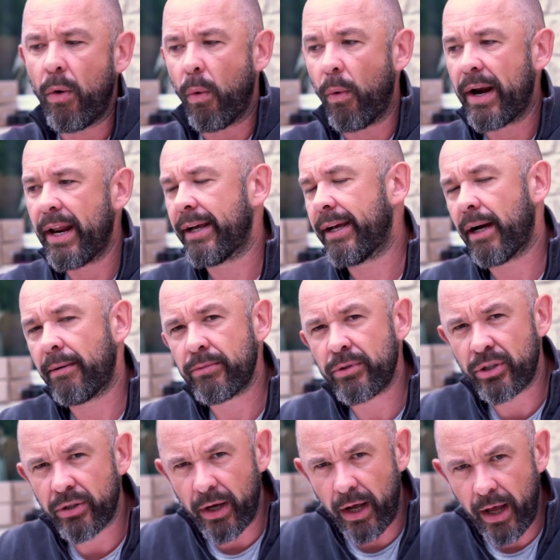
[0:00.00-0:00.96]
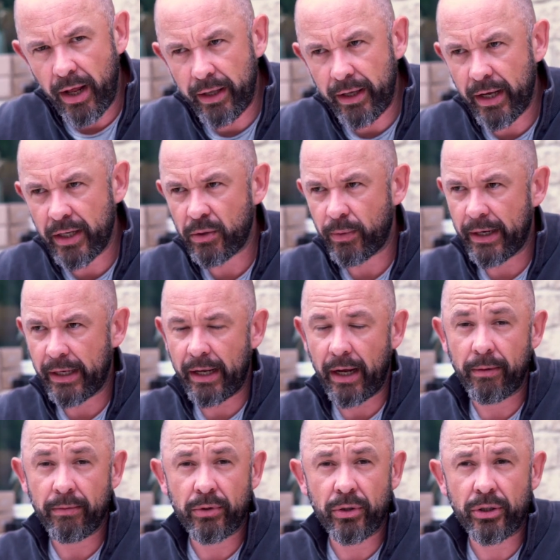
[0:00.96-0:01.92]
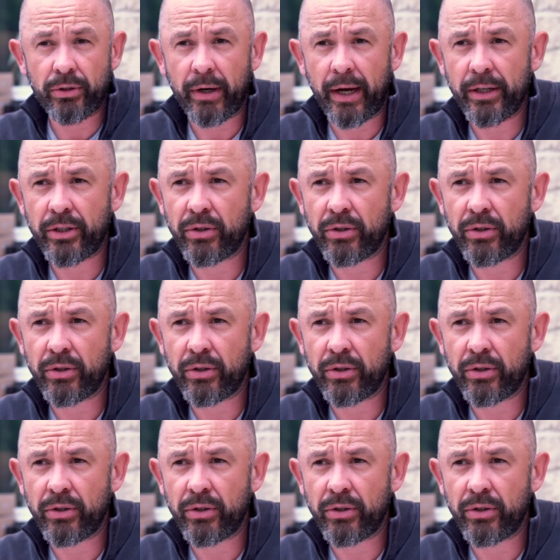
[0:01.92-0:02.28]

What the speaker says: When it comes to early years, when it comes to try